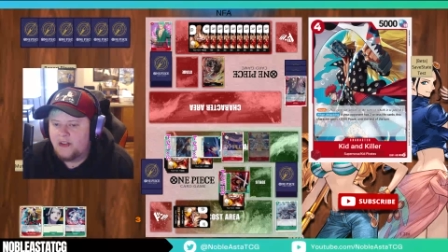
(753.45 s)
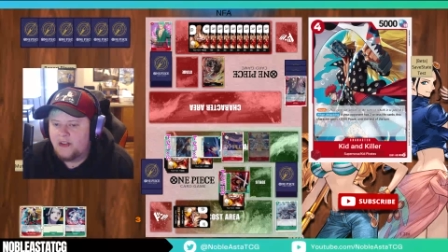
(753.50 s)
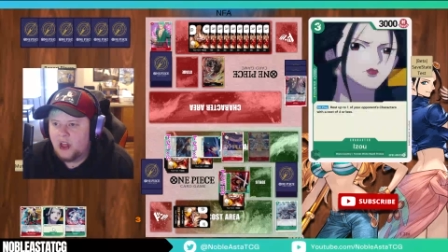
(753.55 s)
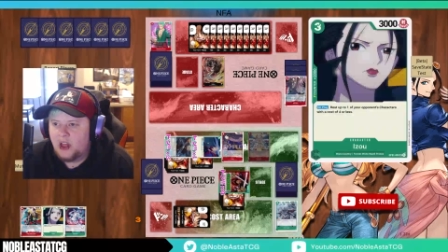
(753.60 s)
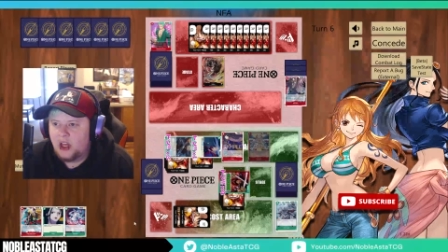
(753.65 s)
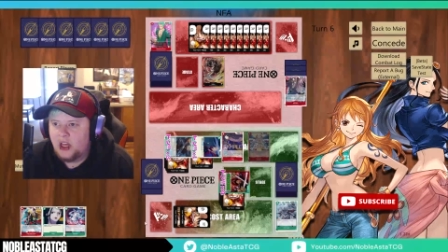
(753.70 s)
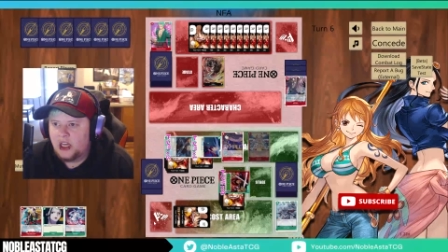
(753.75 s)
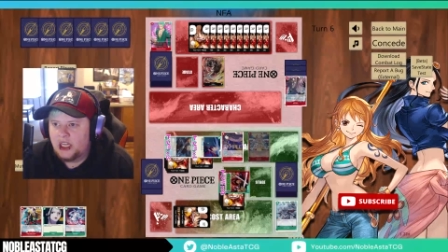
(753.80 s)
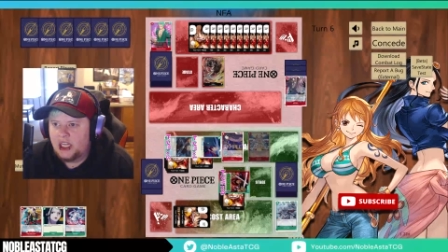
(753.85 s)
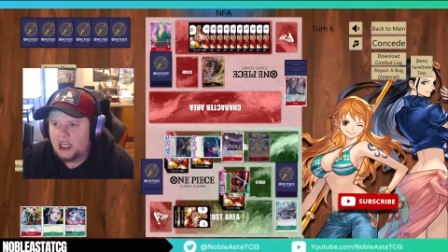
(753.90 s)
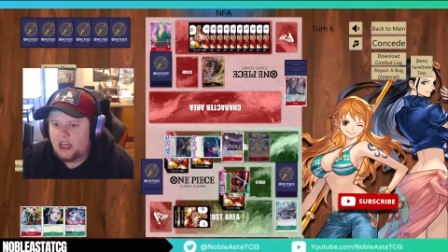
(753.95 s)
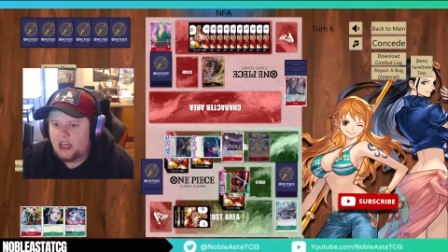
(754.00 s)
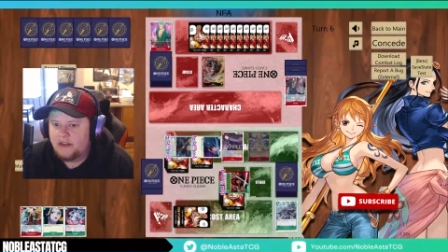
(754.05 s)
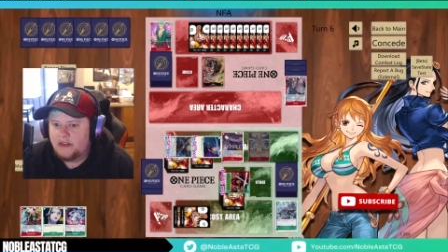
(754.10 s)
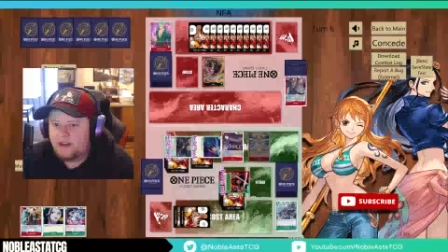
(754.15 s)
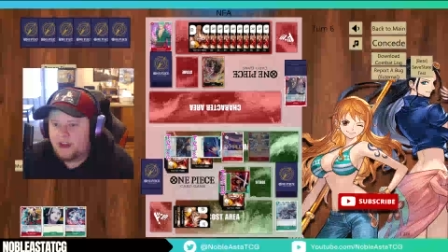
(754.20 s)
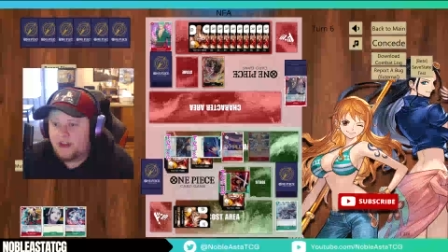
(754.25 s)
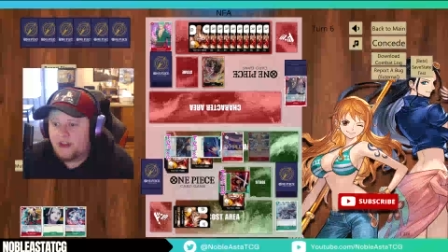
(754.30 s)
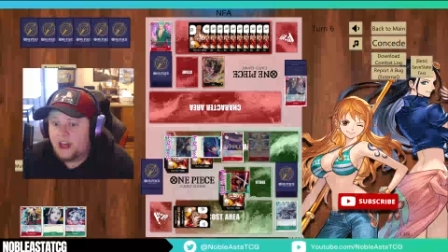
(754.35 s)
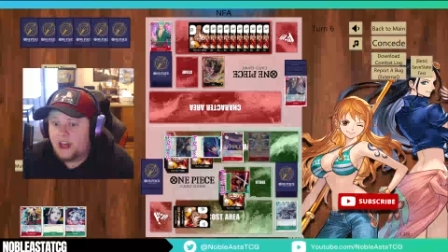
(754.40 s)
long
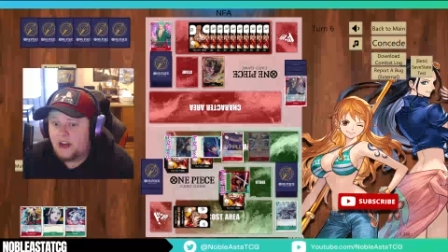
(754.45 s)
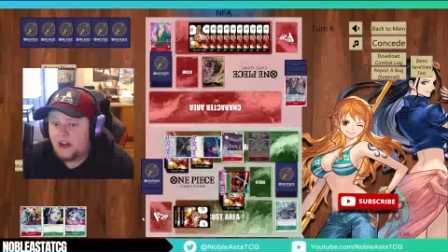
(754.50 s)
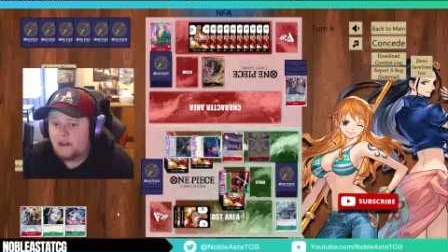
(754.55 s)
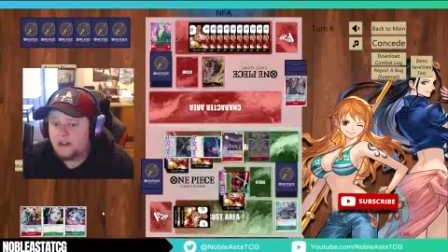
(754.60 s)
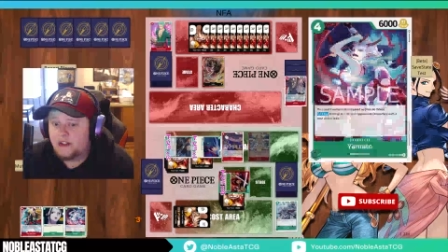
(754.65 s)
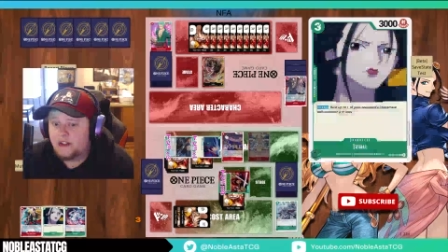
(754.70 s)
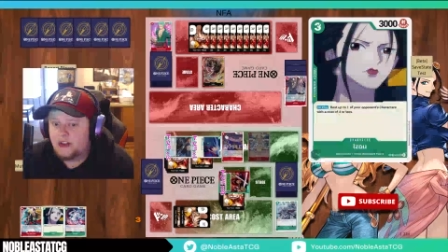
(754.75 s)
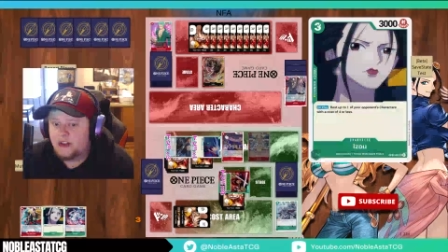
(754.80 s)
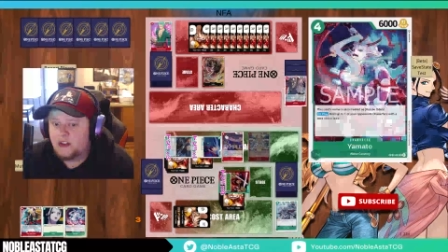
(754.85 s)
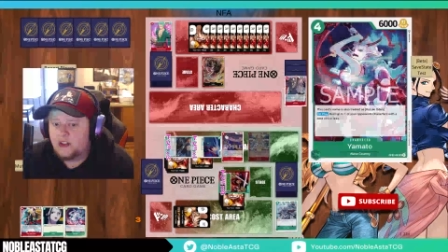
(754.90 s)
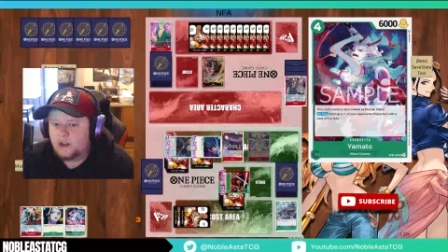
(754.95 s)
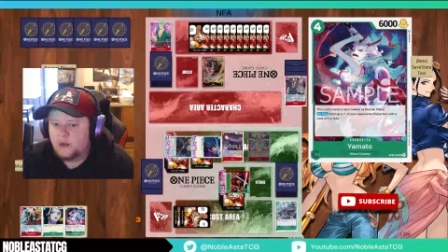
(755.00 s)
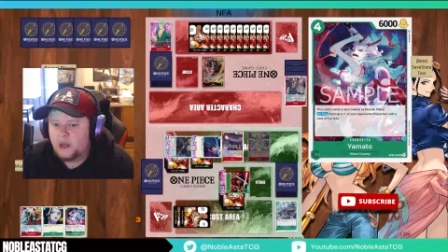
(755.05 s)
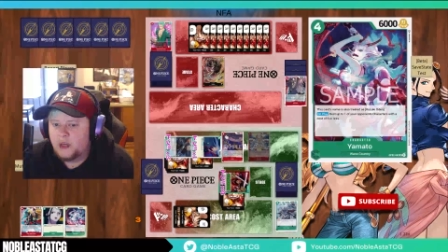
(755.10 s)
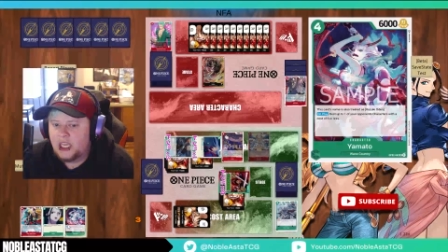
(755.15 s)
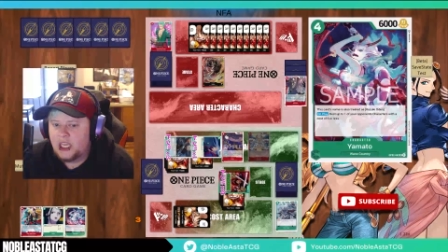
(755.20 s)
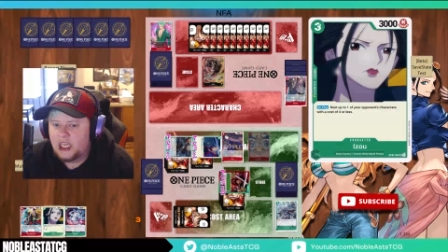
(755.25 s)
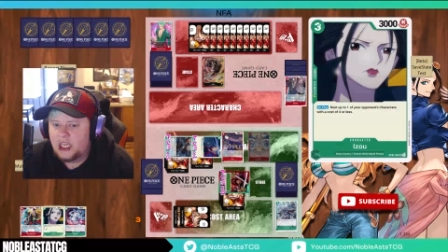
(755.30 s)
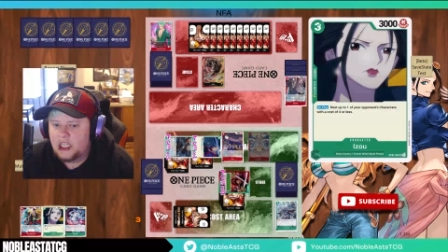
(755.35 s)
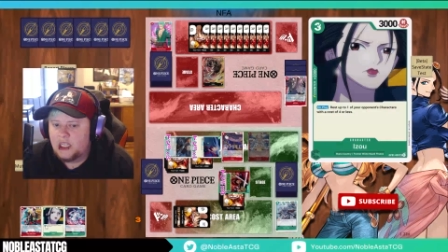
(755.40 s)
enough and they don't start
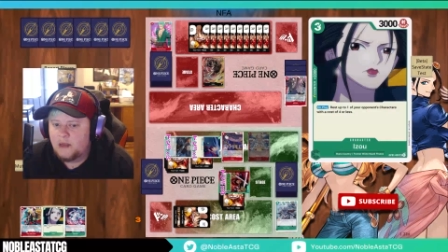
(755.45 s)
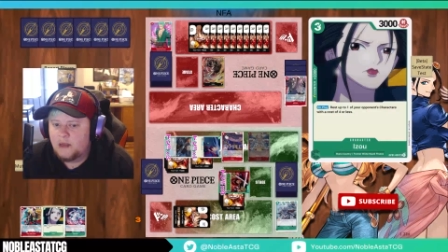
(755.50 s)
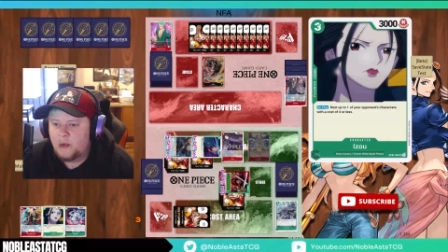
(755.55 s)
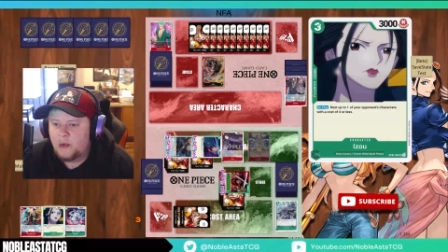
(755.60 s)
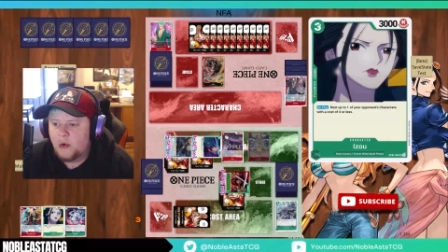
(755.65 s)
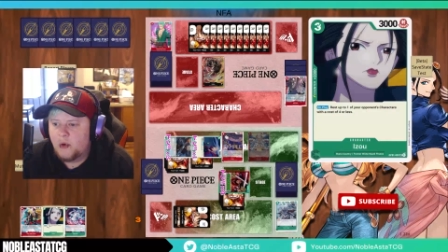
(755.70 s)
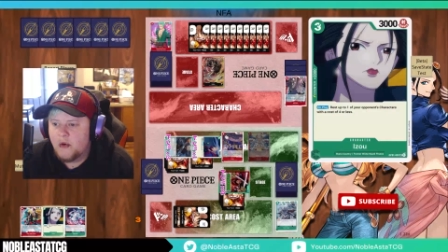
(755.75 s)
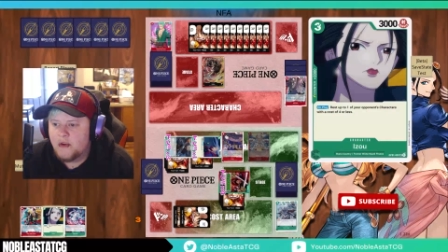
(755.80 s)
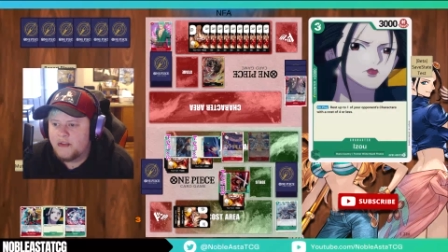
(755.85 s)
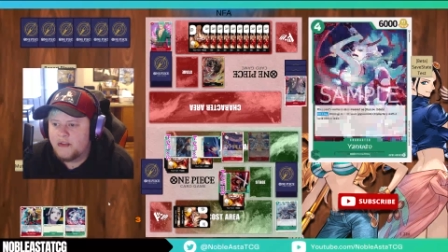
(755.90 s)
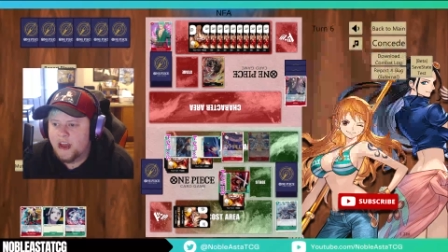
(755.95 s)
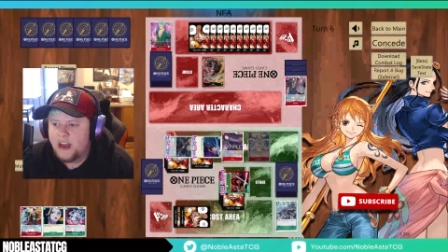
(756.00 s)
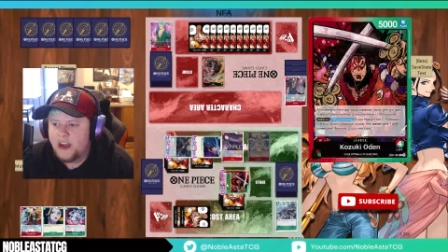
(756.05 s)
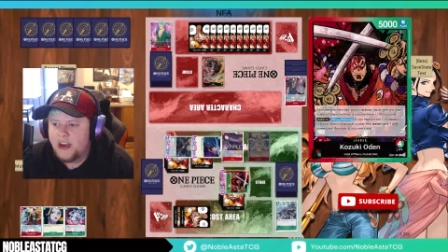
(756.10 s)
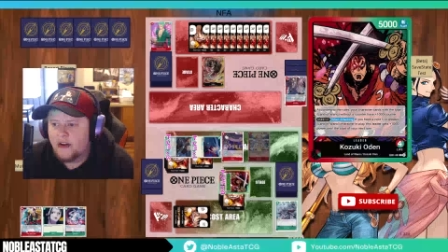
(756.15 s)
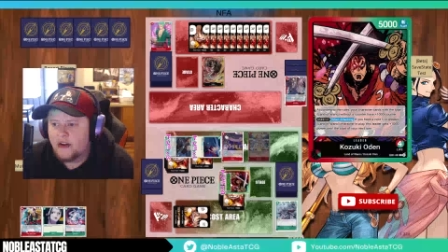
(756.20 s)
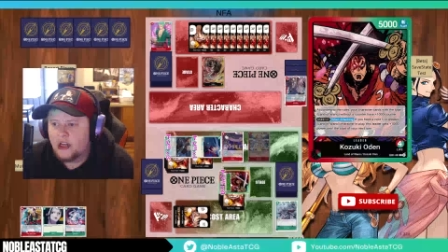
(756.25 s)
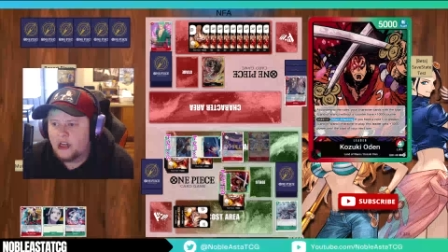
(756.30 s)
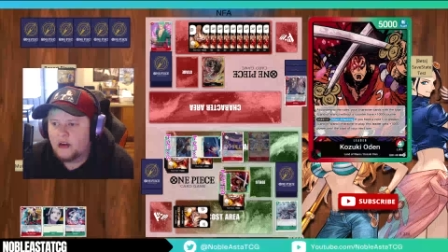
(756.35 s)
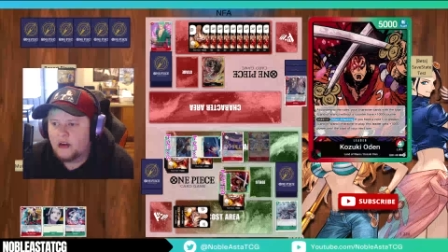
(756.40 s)
swinging in the board, they
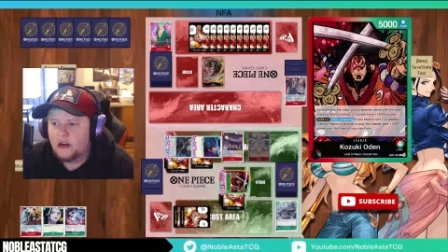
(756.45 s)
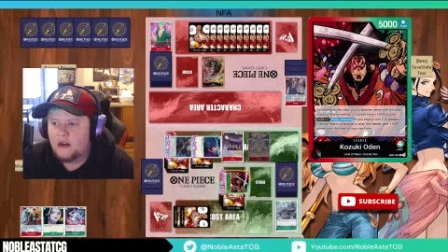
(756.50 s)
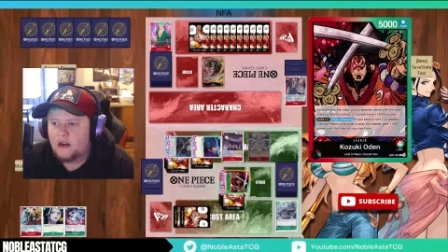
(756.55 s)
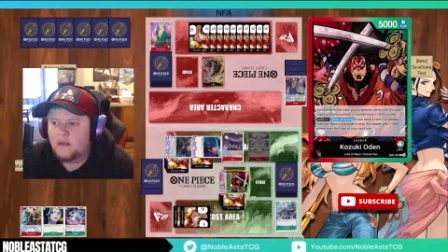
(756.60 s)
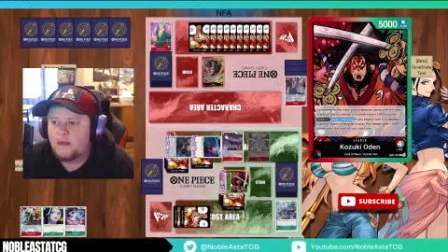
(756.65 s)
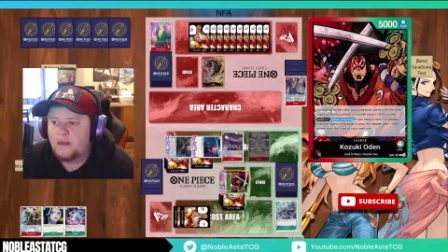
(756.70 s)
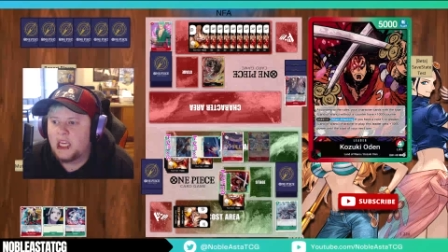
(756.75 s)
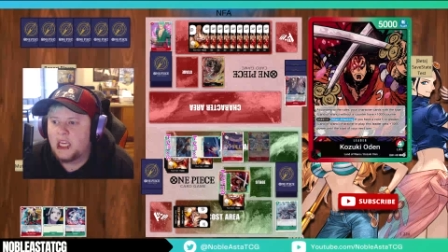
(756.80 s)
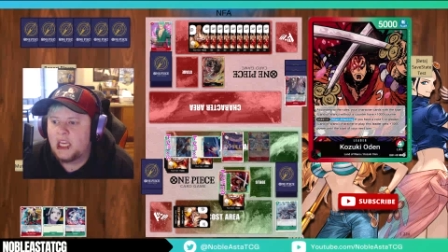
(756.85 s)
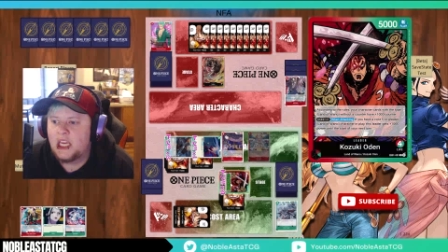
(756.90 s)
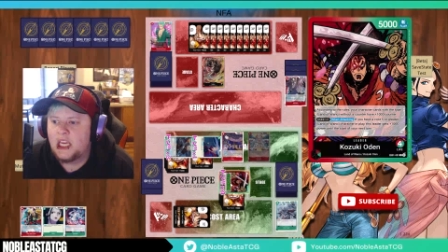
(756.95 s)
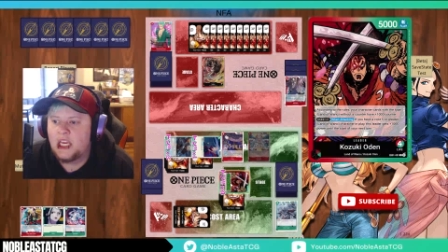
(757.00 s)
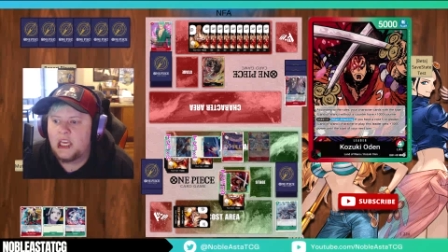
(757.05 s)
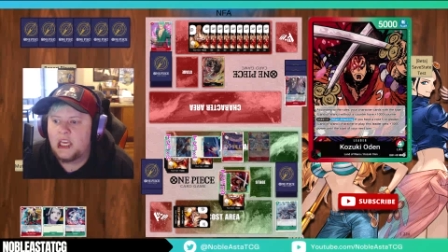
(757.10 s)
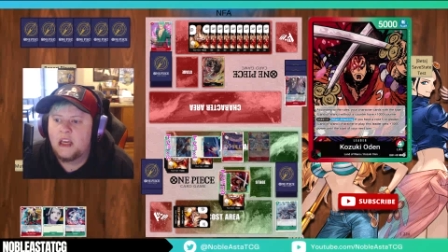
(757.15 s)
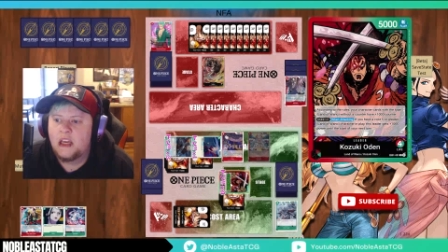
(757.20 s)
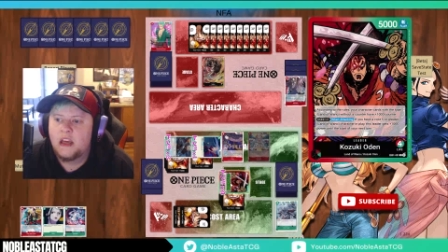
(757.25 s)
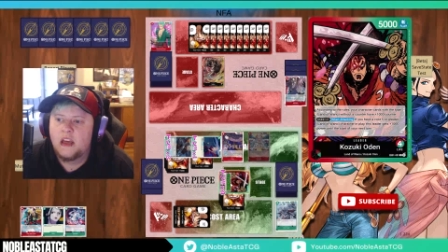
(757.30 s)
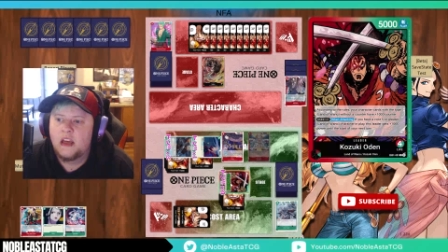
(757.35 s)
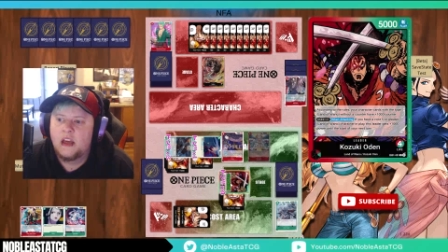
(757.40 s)
are gonna
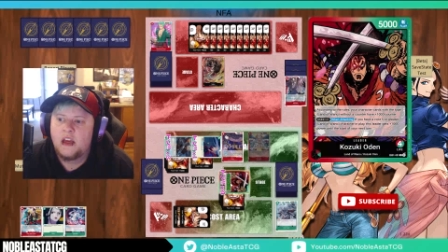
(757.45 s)
be